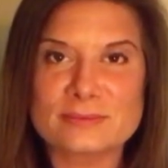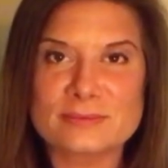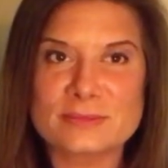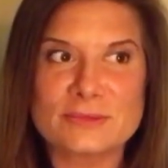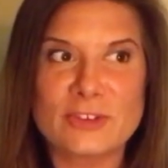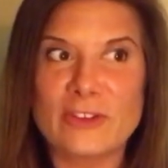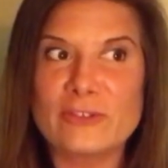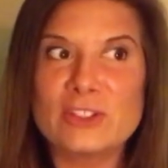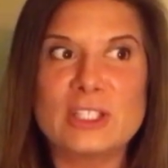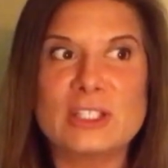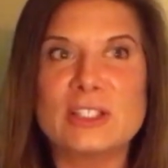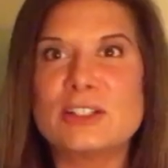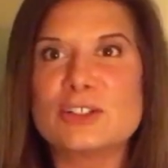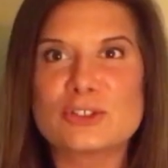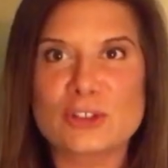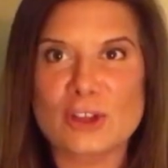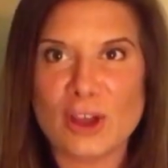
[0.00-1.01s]
15
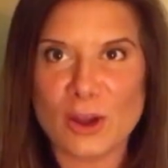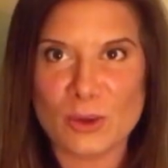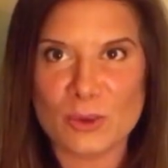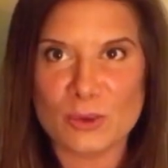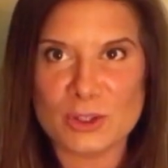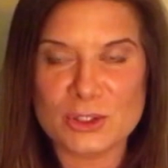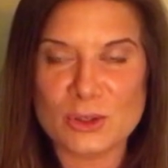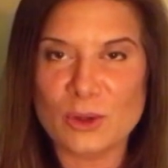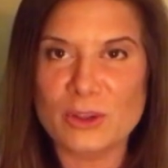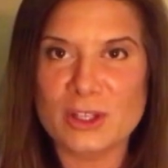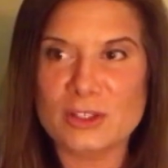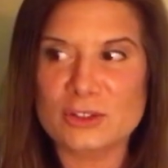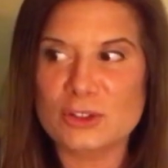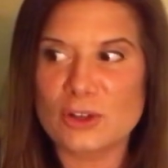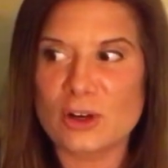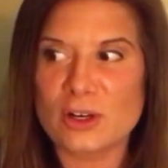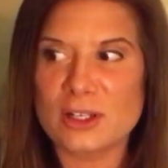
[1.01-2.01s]
years ago. This whole thing
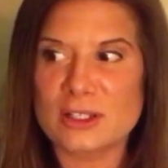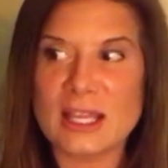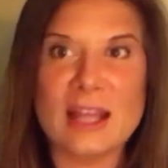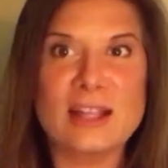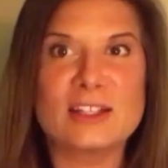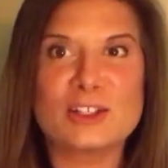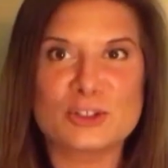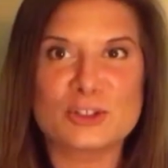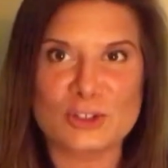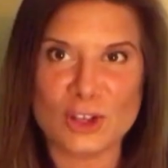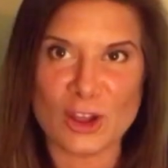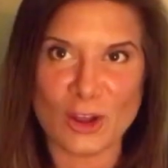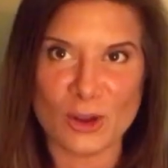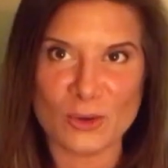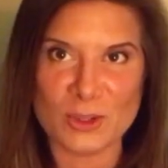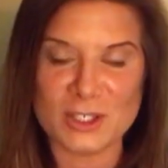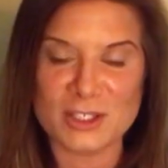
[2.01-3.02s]
started 10 years ago,
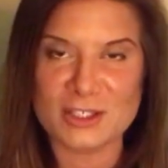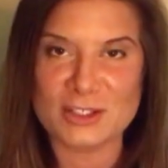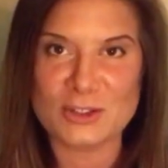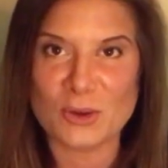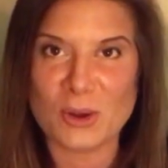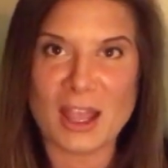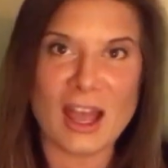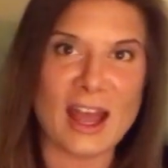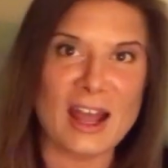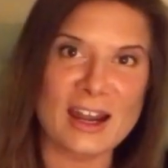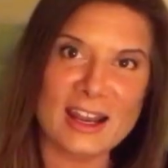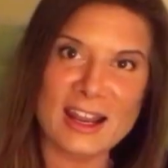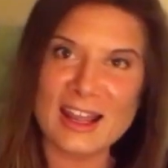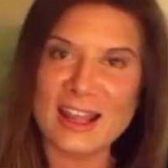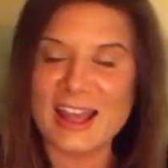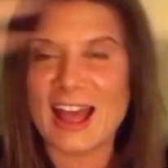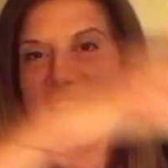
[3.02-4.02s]
and so I got
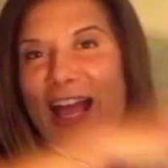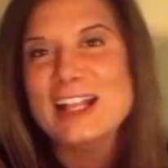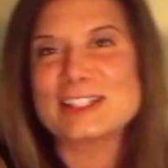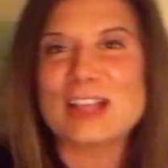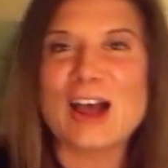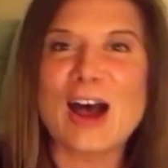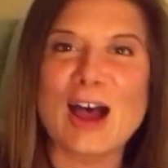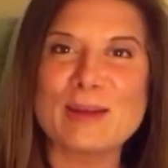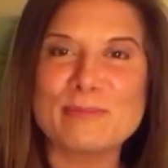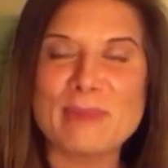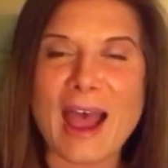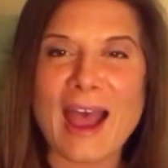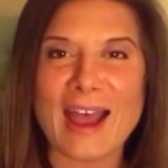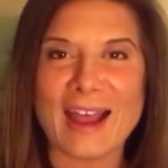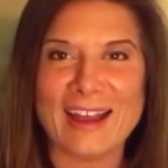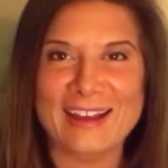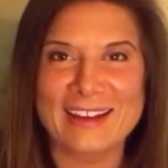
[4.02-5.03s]
I got time
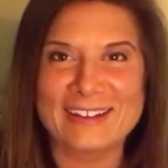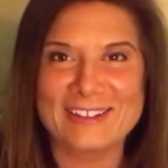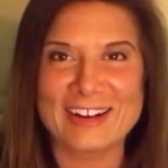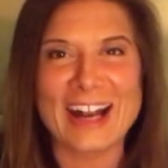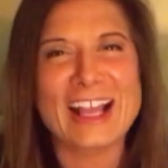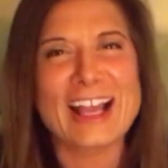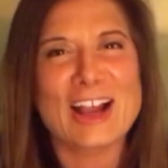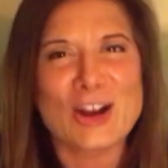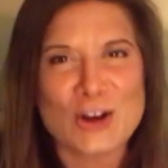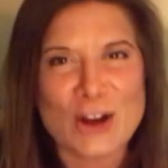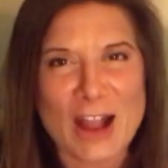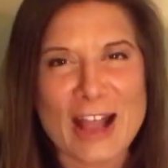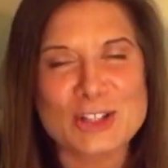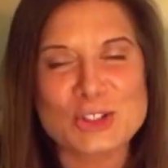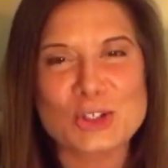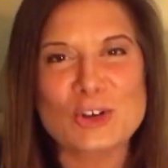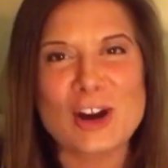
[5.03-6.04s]
back, right? I got
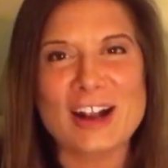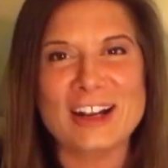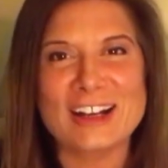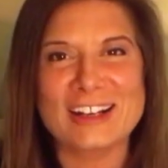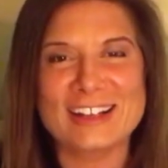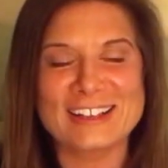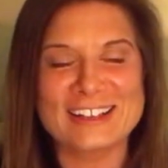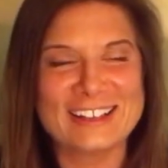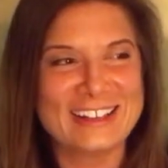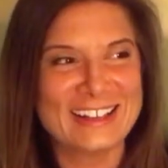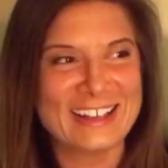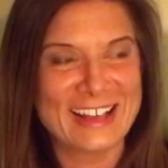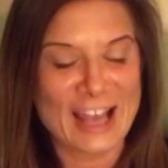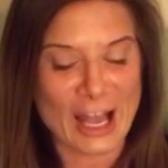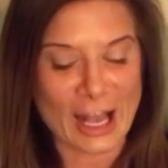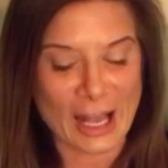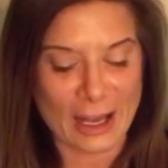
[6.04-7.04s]
extra credit.
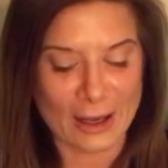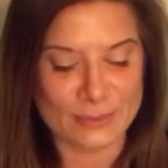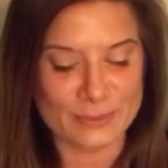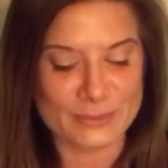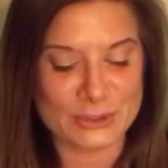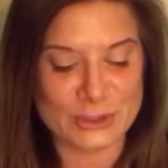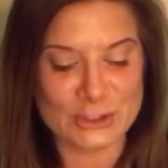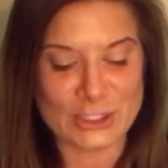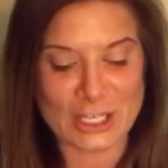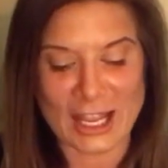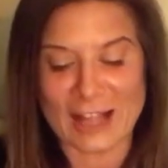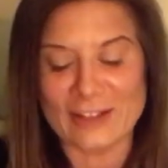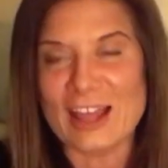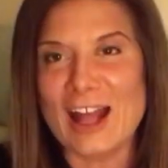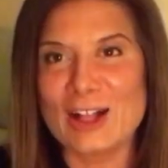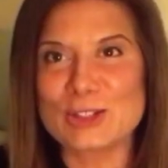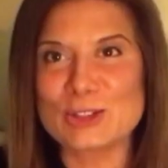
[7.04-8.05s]
Um, so check out the
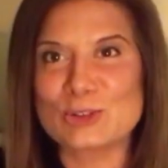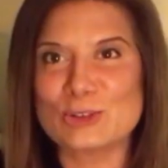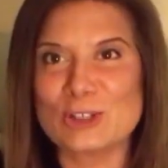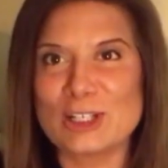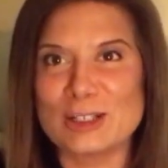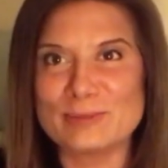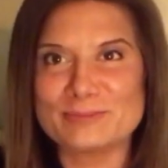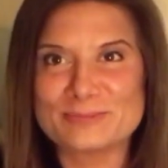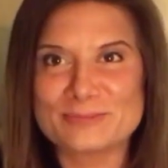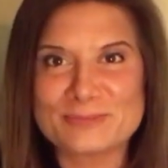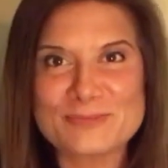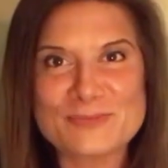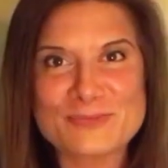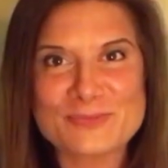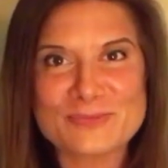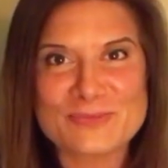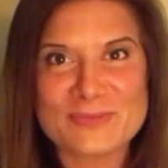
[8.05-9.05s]
health stream
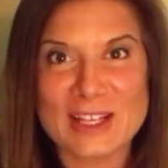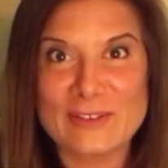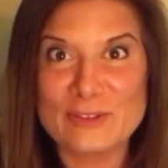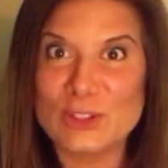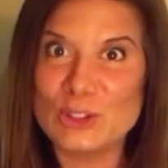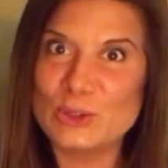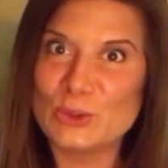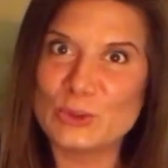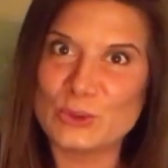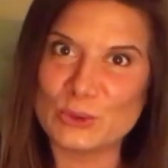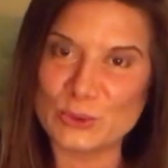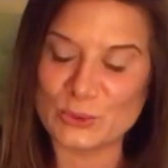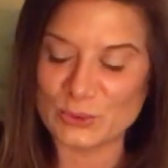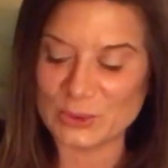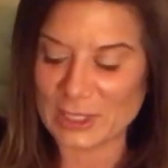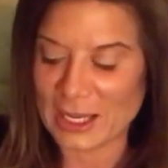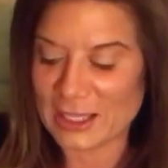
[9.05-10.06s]
if you
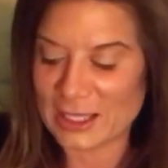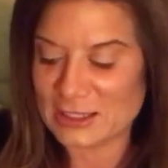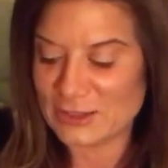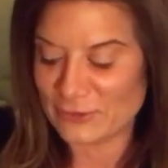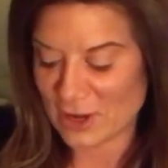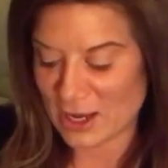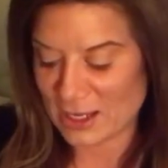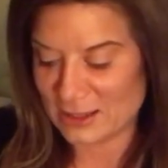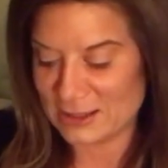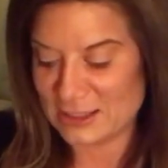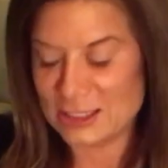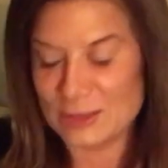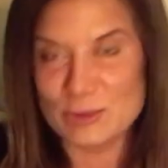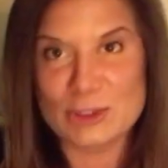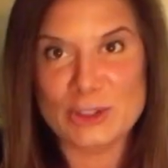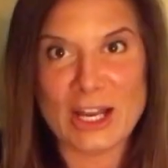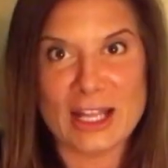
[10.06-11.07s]
would like to find
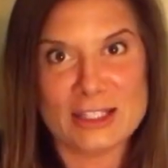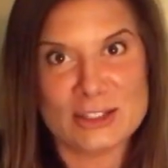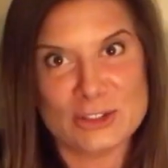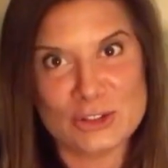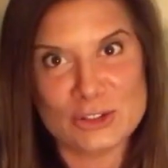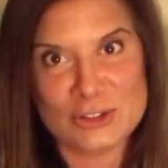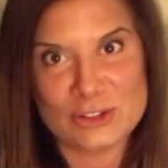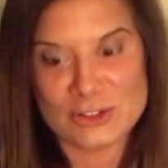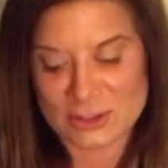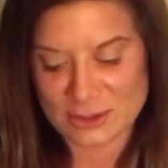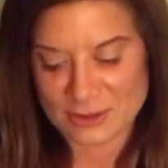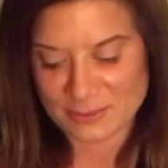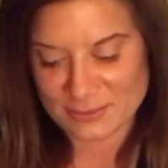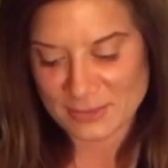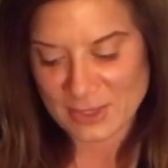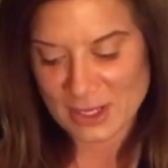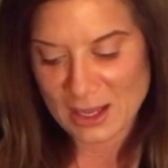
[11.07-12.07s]
similar answers,
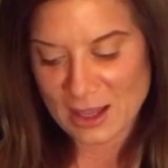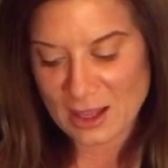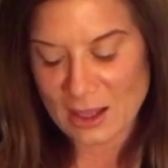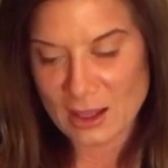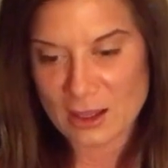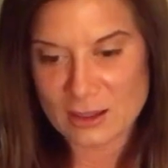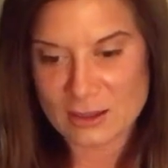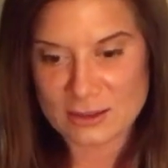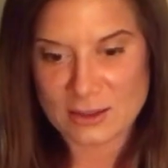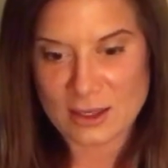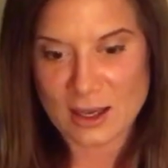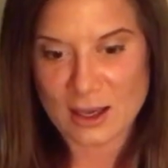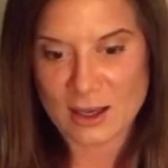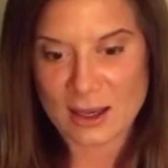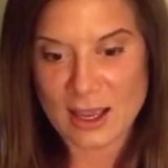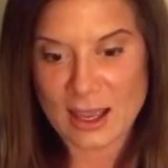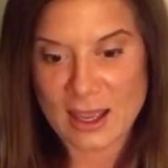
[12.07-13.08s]
because uh,
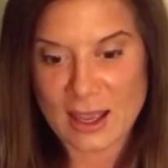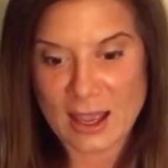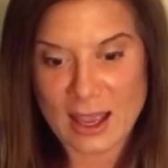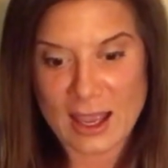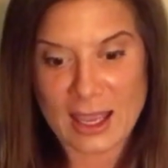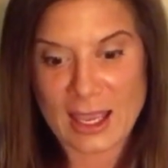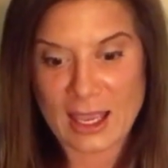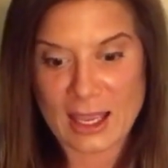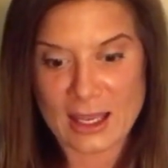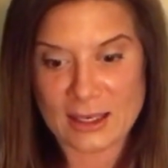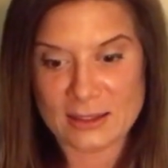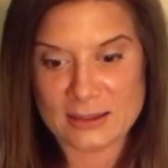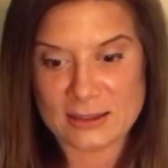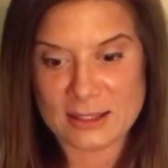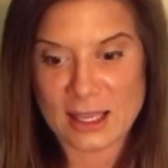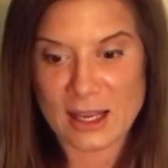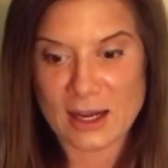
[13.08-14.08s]
I can't
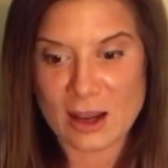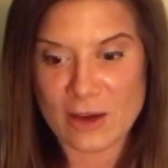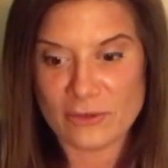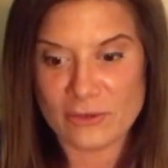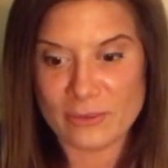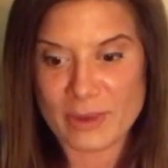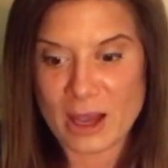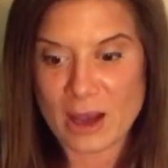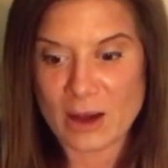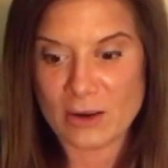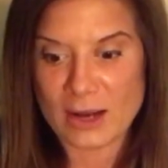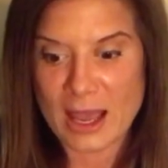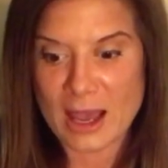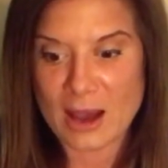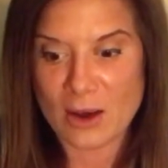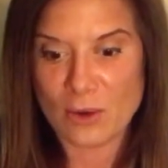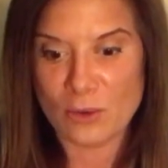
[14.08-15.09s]
say enough about
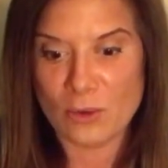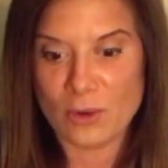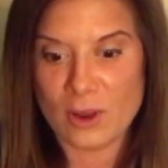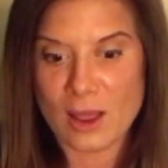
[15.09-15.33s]
how